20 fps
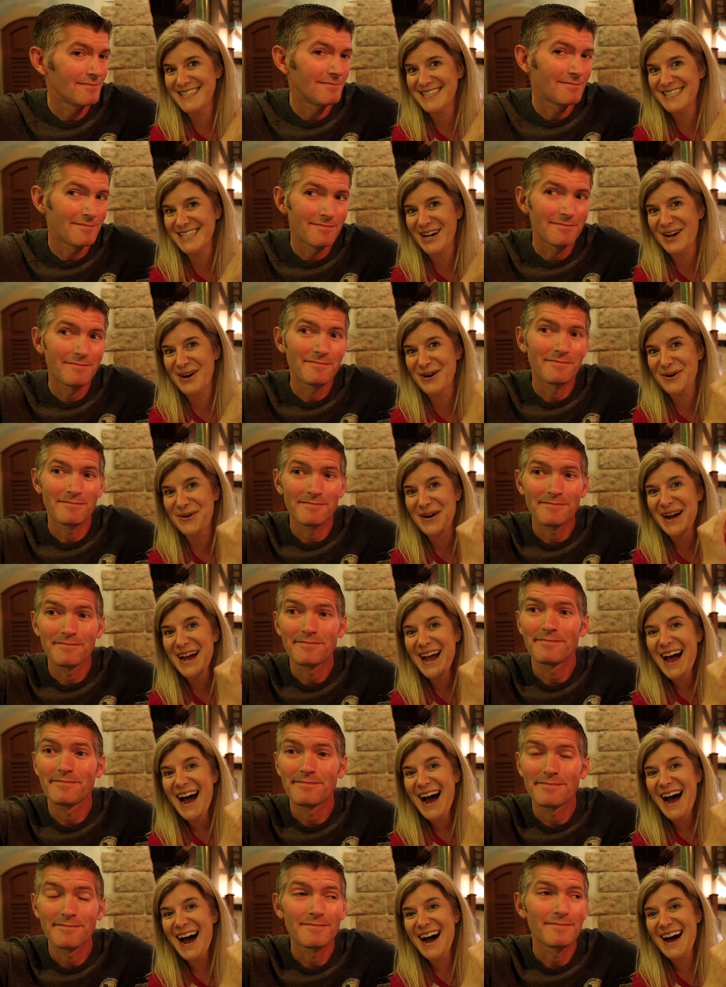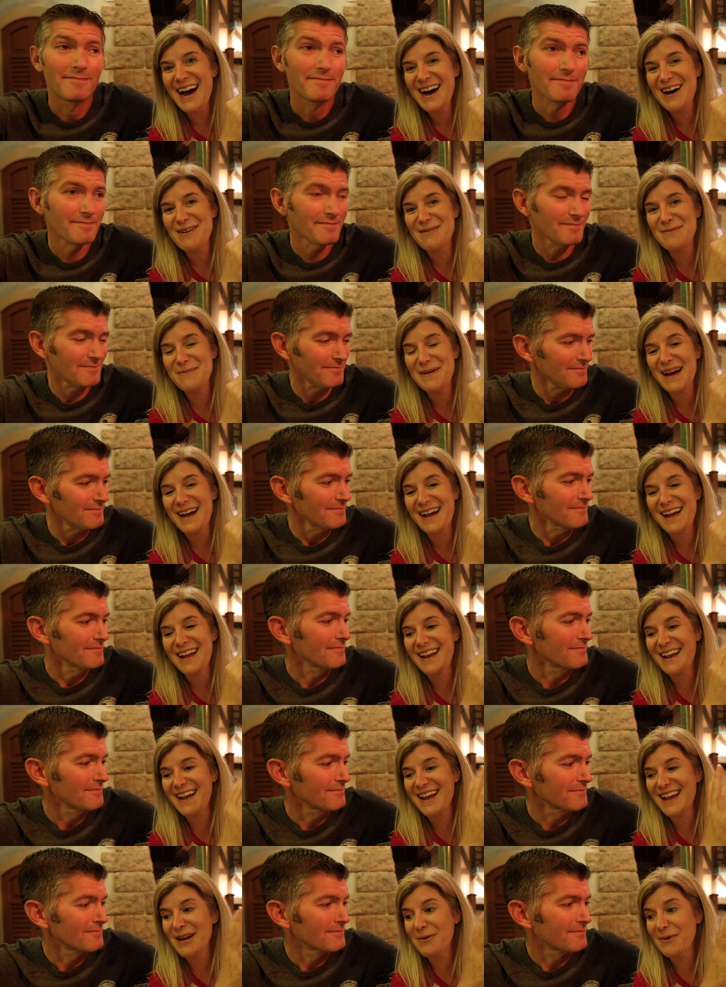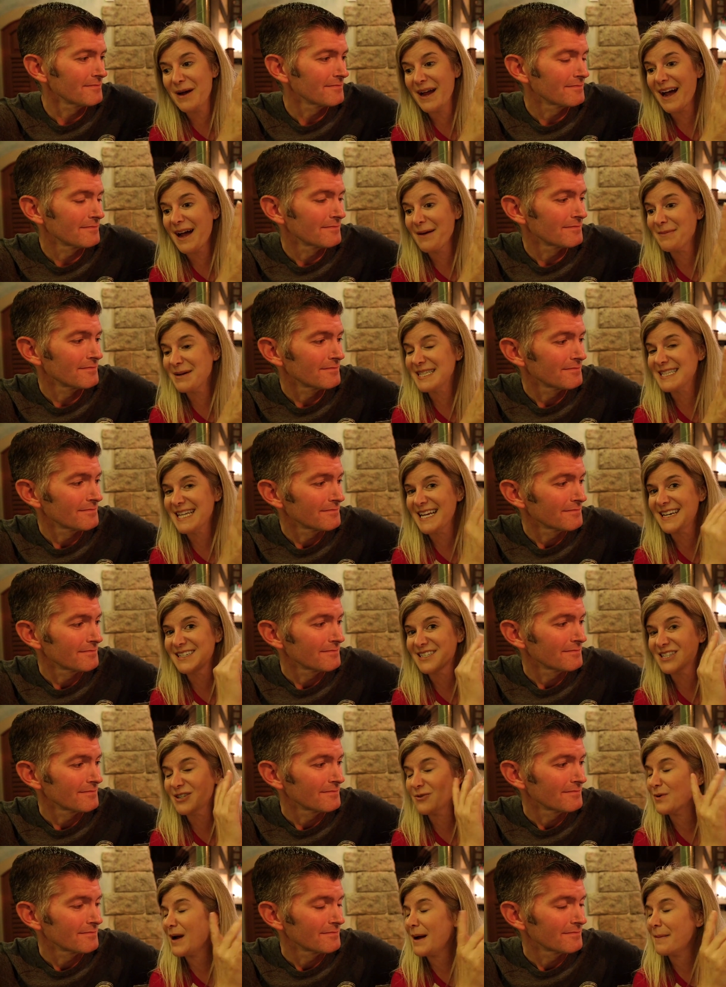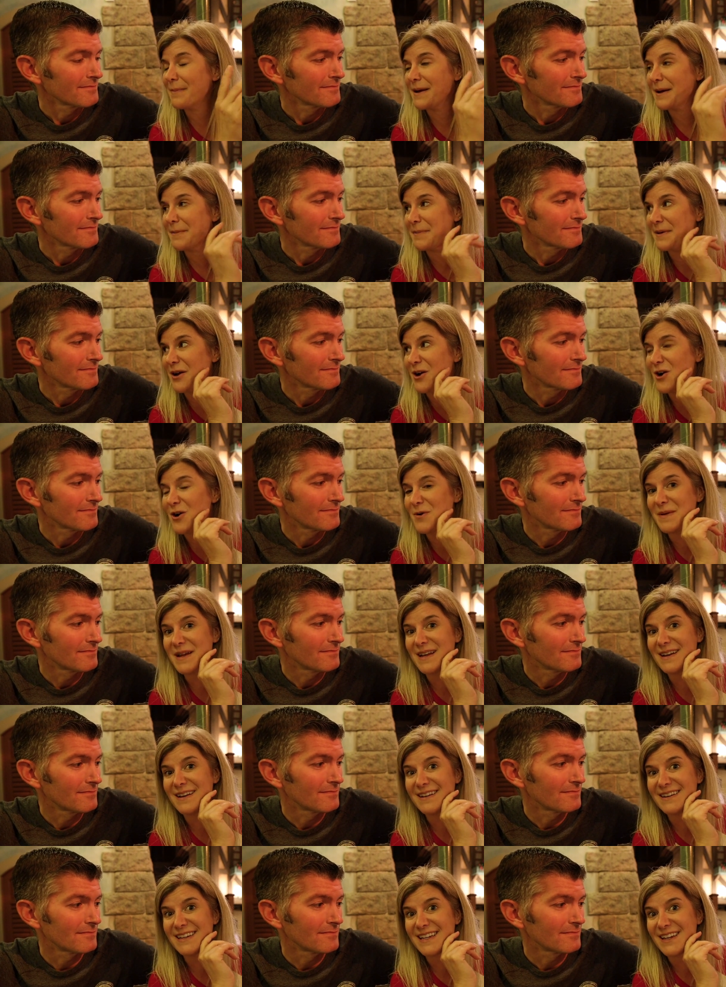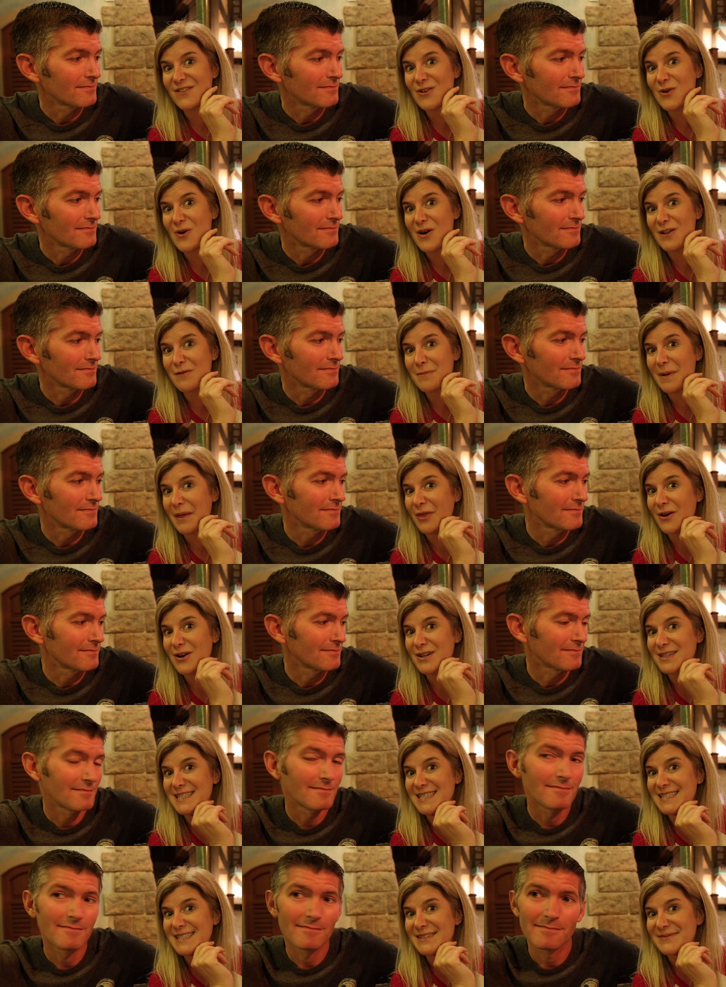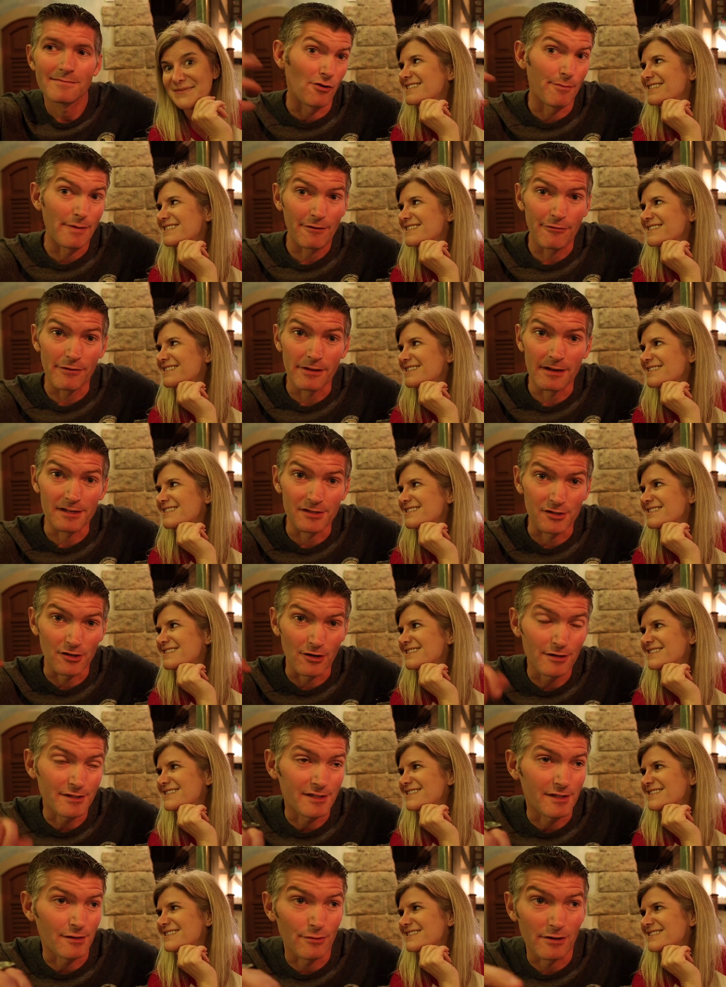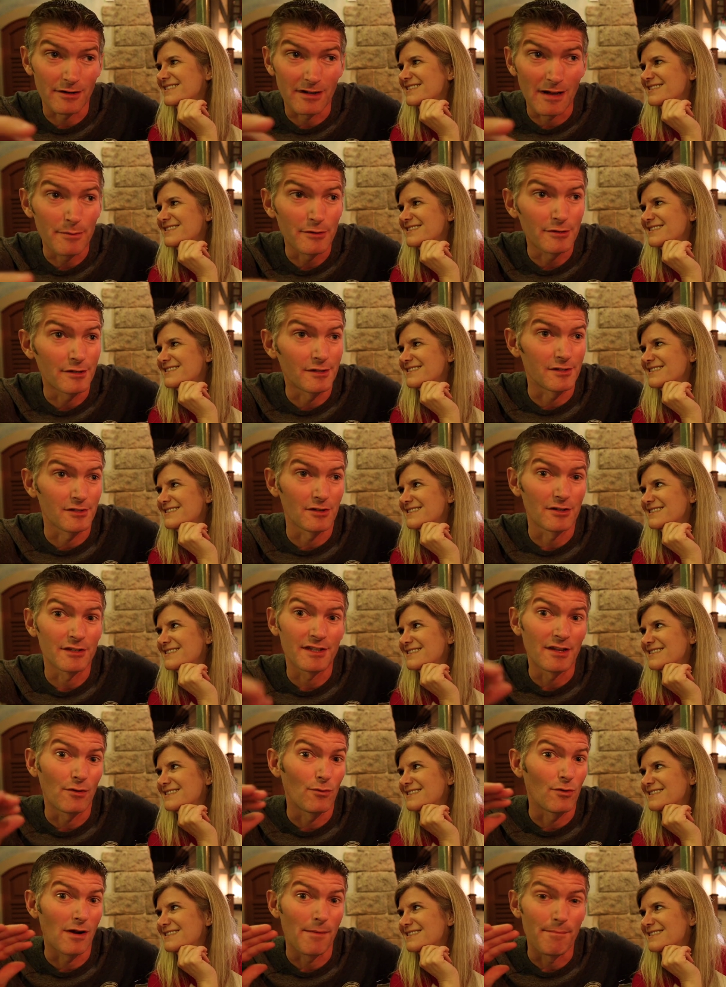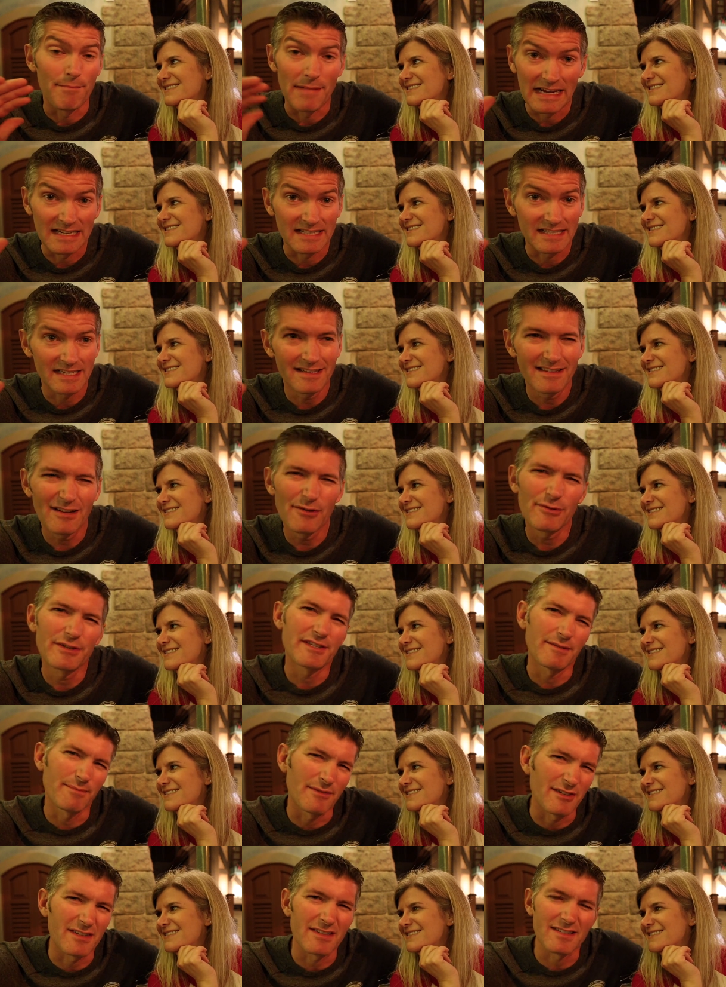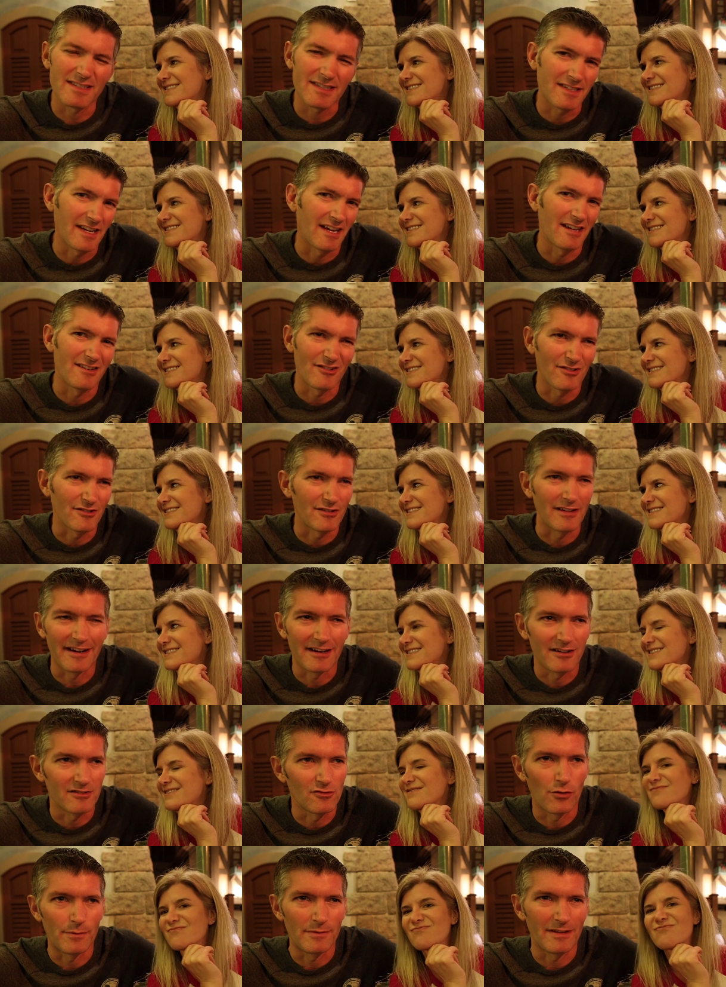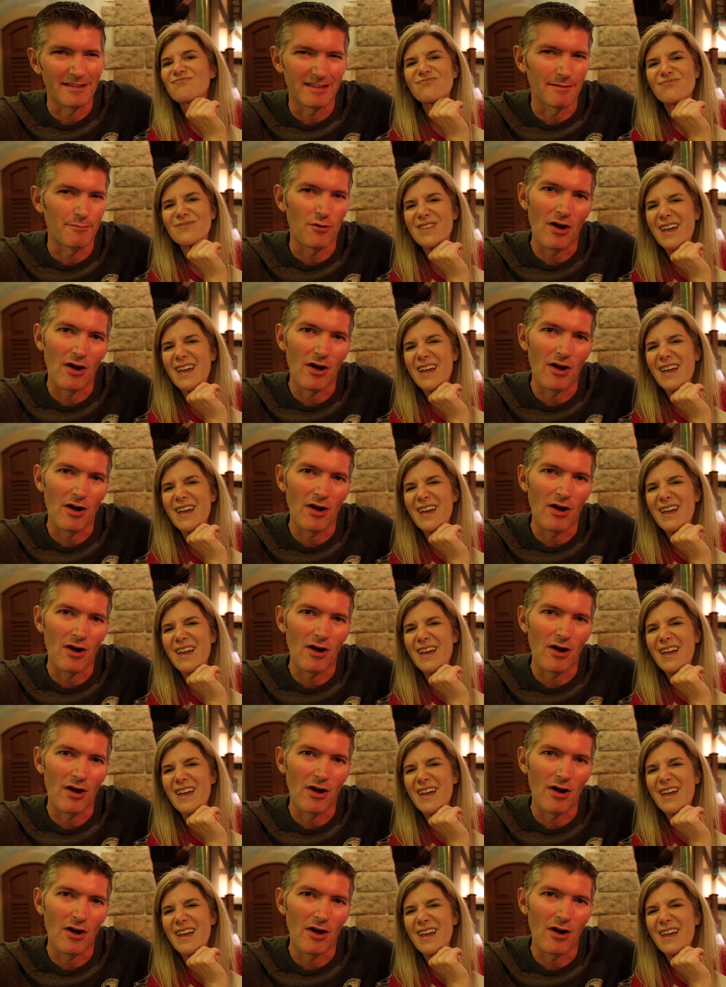Speaker 1: So um, anyway, I'm excited to wrap it up at home
Speaker 2: and give you all of my thoughts. Going back to the desserts, there were a couple of desserts that were amazing. There were some of the standard, like normal, like the